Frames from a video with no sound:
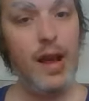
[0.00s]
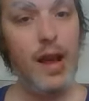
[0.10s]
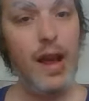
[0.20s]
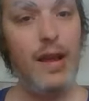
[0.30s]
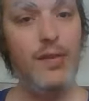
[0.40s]

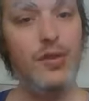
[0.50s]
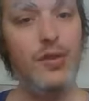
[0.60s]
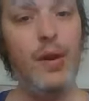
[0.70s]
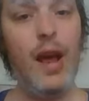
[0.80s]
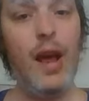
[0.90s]
and
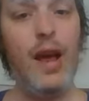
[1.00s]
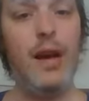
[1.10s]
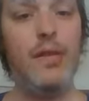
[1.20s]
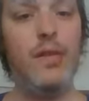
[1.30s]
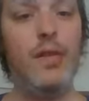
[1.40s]
you
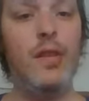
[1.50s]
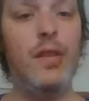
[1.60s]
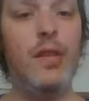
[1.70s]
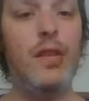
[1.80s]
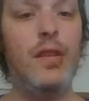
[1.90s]
have
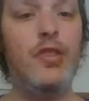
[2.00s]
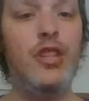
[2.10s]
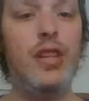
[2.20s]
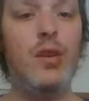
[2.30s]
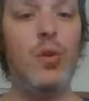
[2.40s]
the
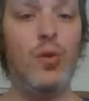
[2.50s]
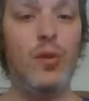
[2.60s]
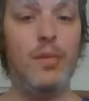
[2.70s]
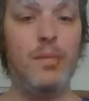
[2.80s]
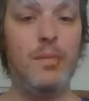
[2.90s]
G chord.